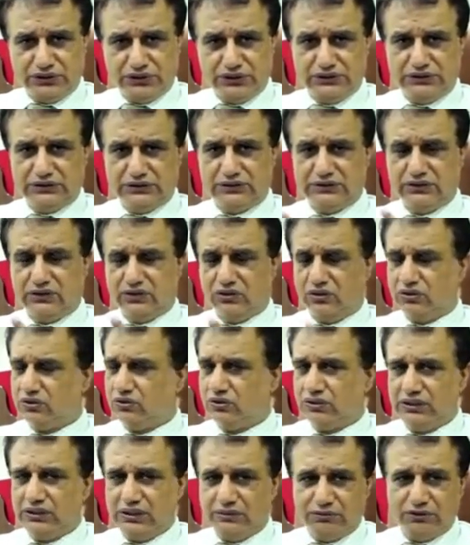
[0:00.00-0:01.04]
is not
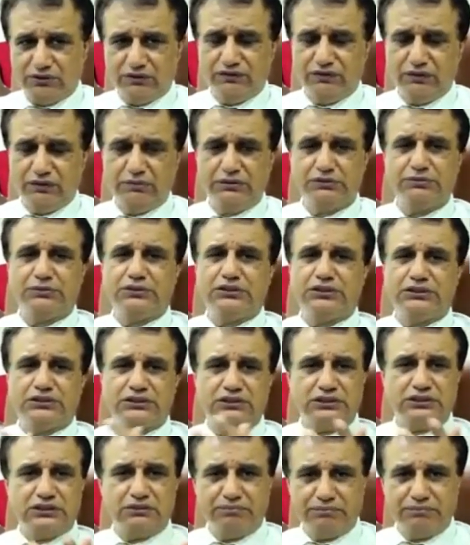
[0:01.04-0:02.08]
only among females but it
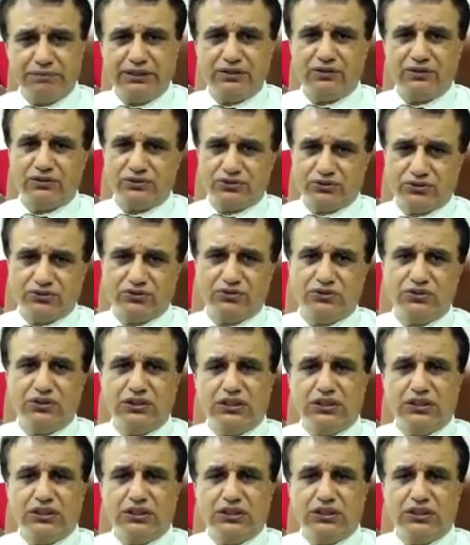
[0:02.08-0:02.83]
is in the men also